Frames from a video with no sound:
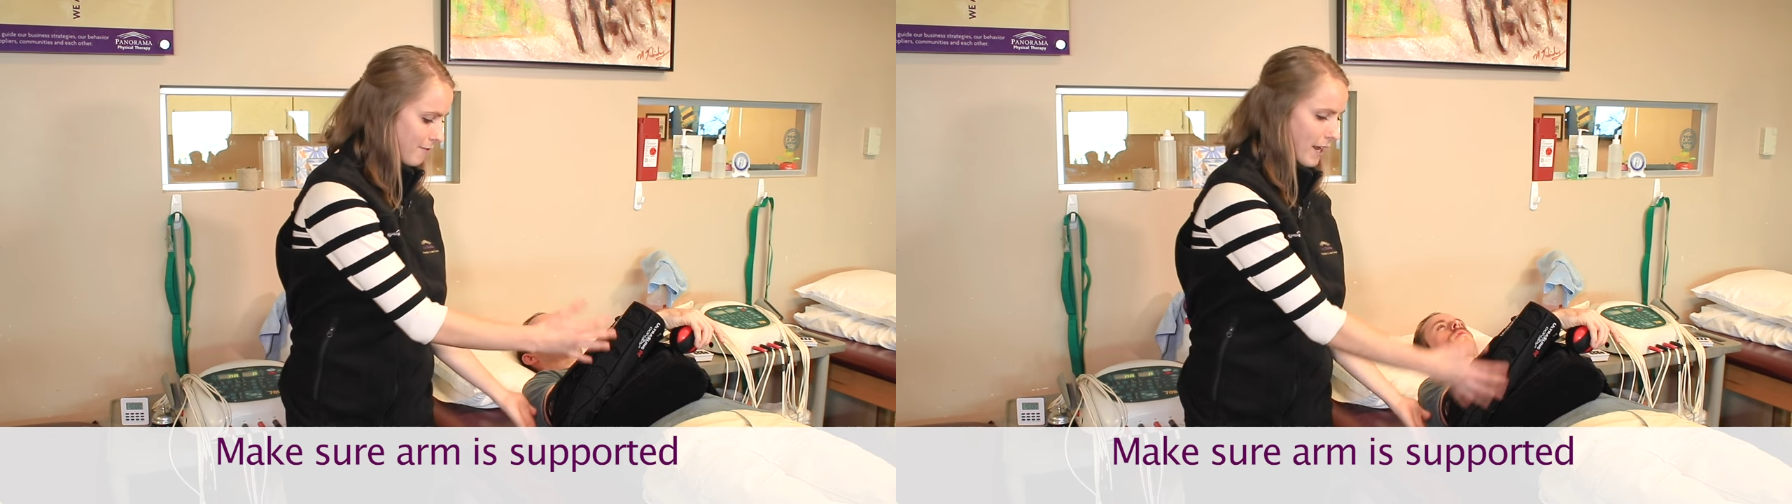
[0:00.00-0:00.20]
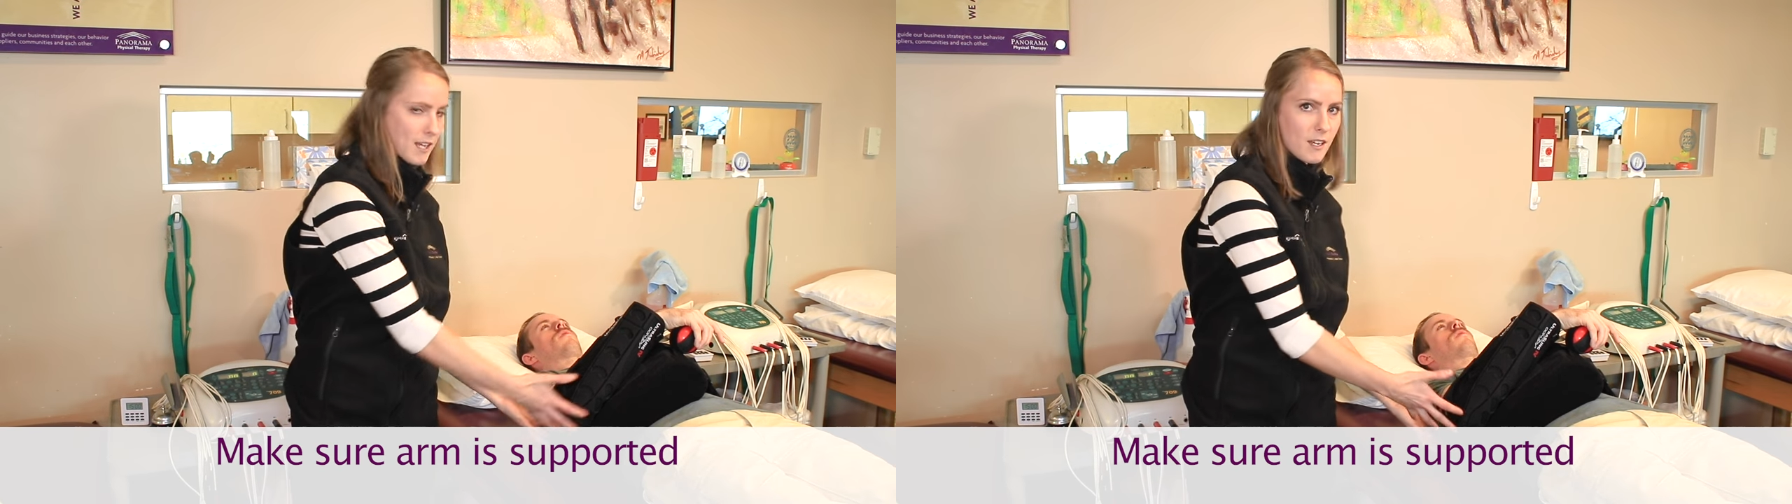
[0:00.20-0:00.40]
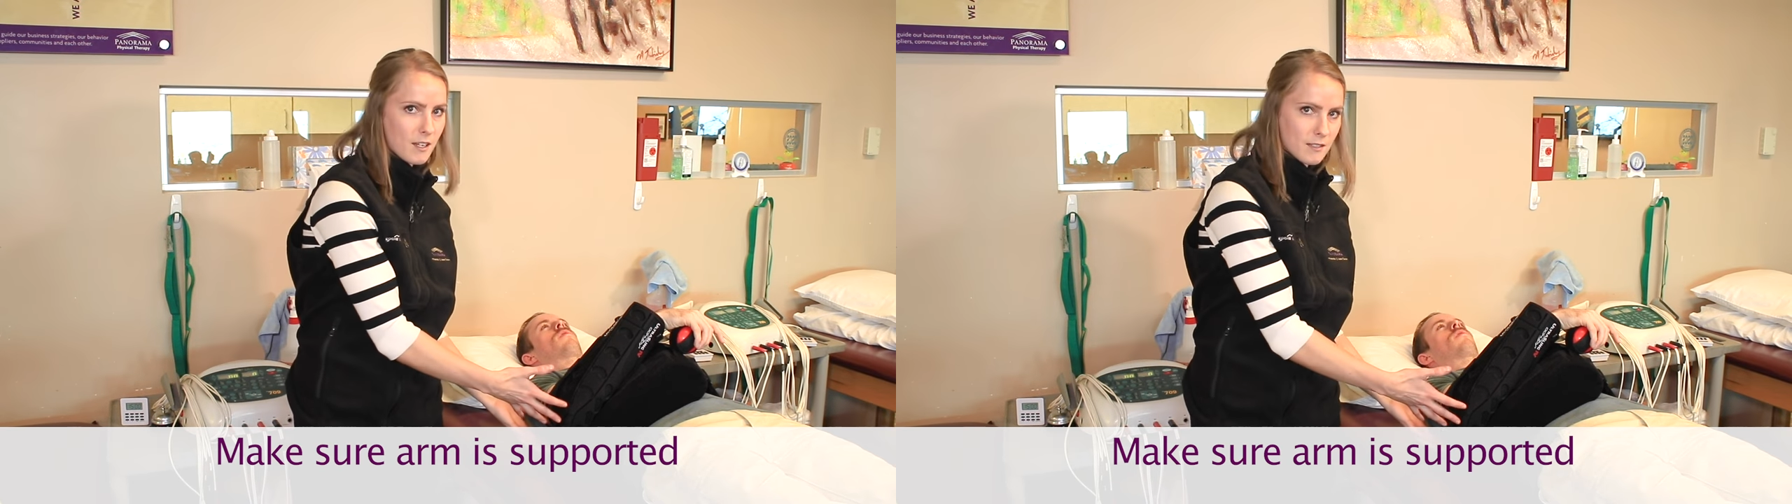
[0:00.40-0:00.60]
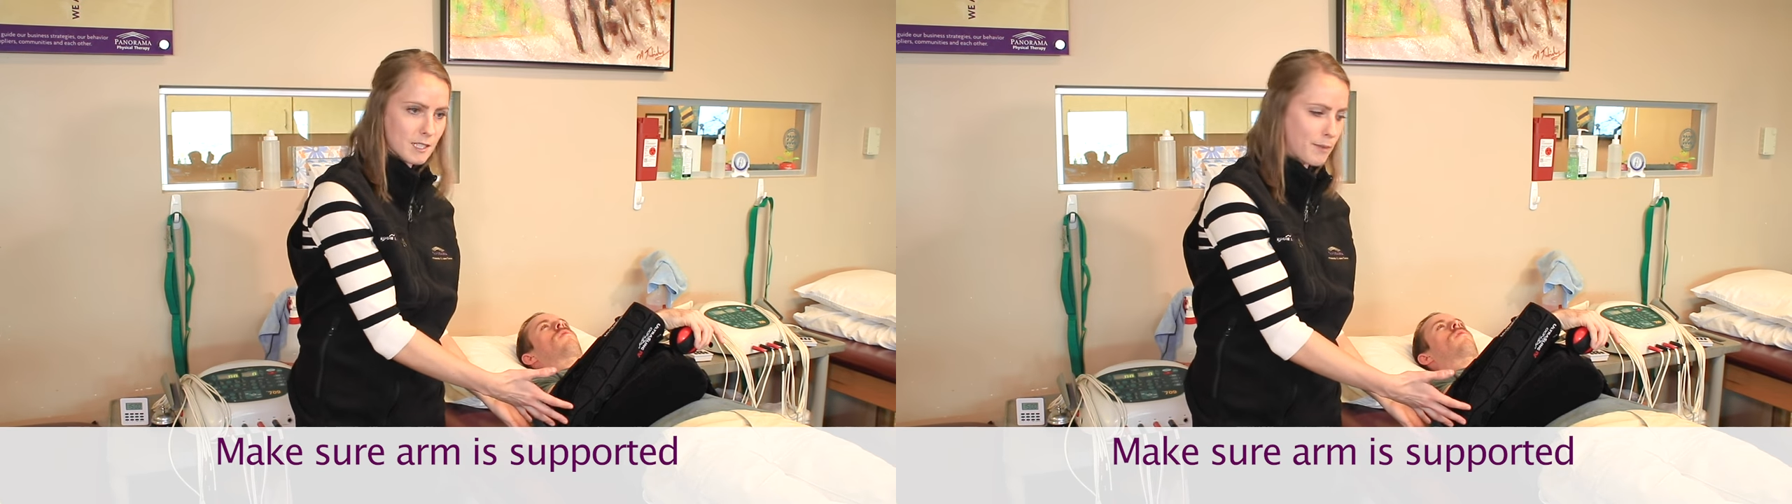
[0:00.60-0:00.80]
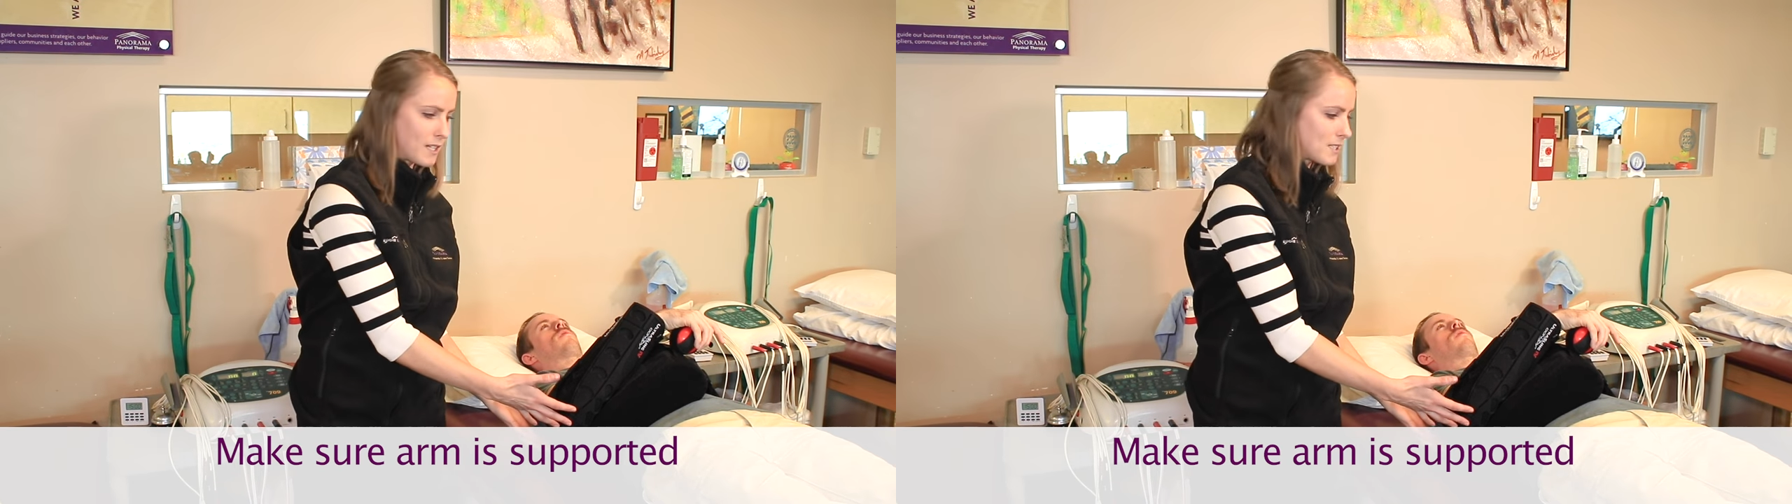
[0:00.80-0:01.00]
hanging in
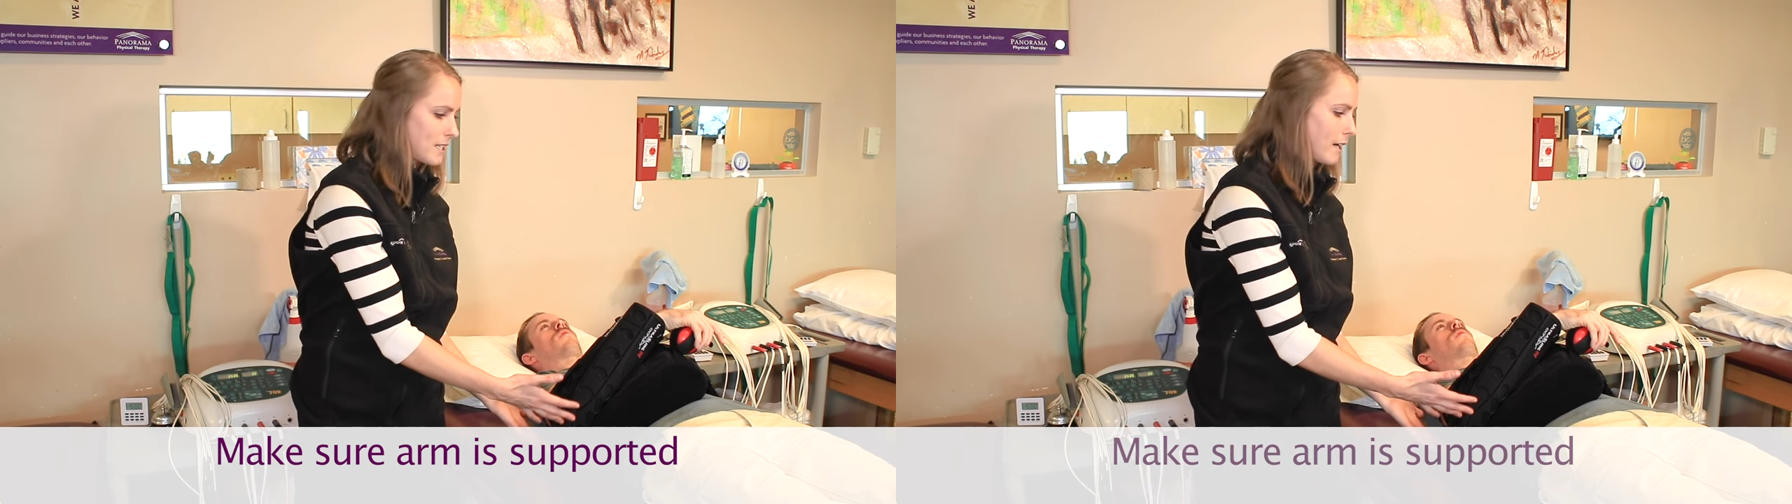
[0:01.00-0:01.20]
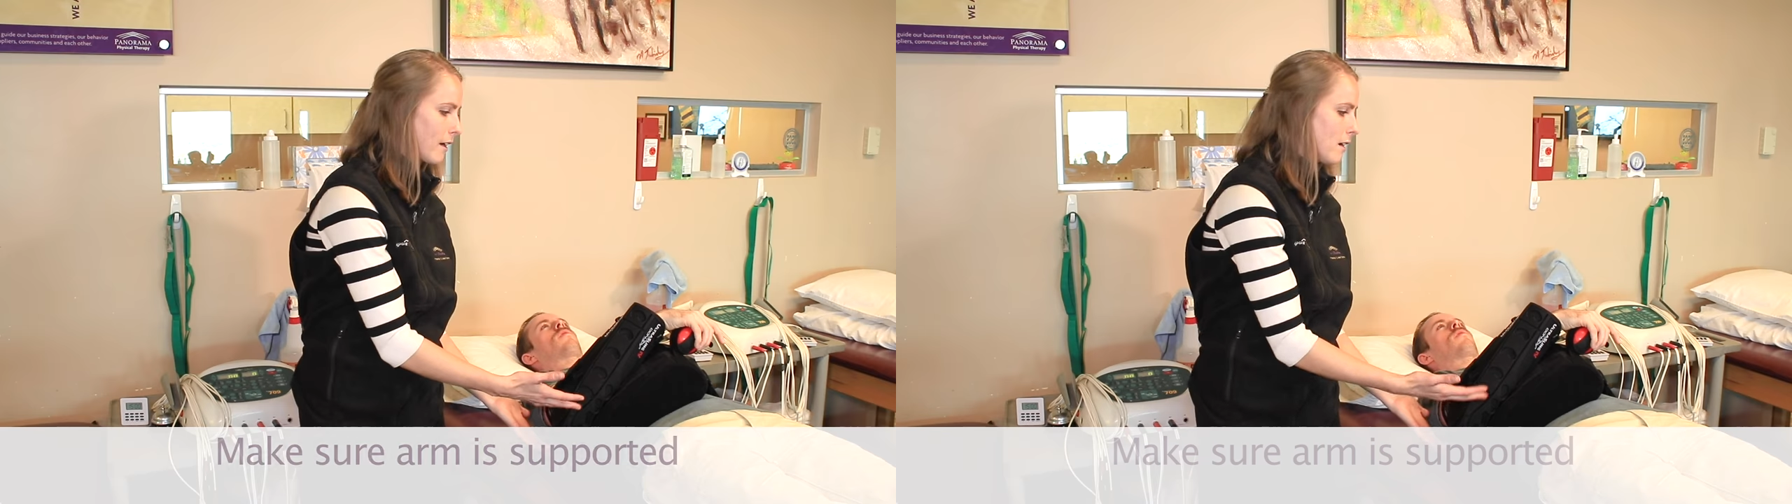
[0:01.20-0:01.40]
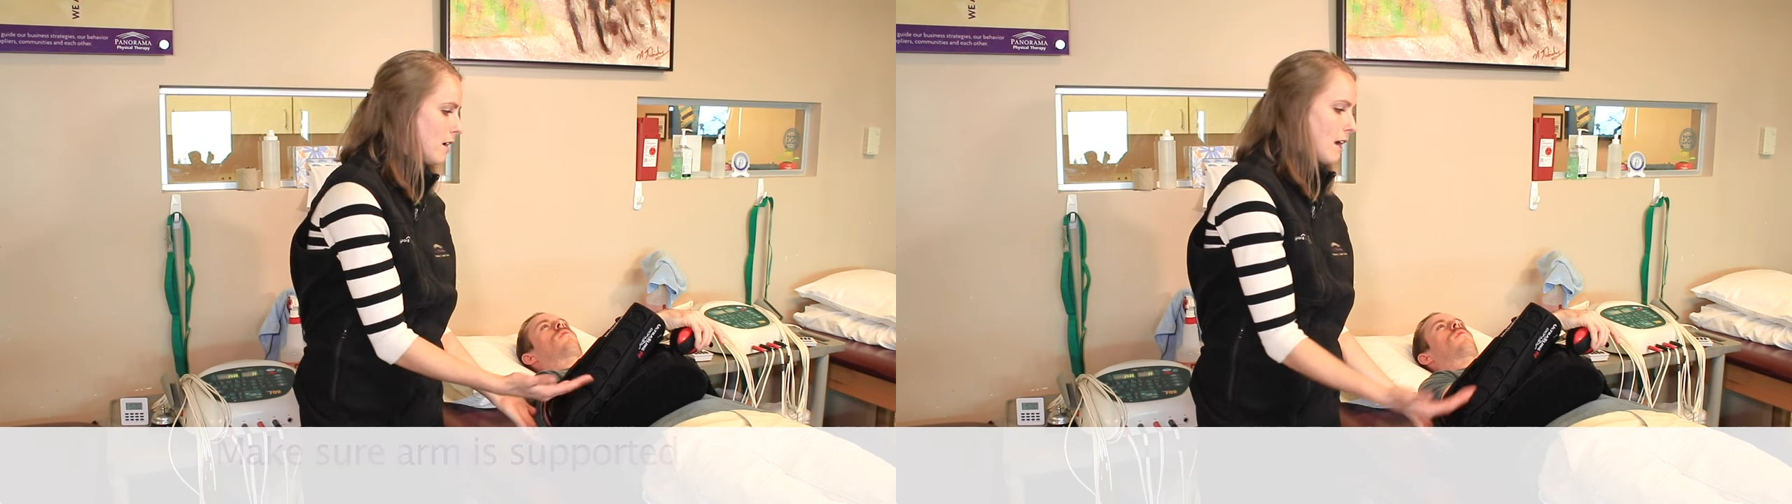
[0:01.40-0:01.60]
space here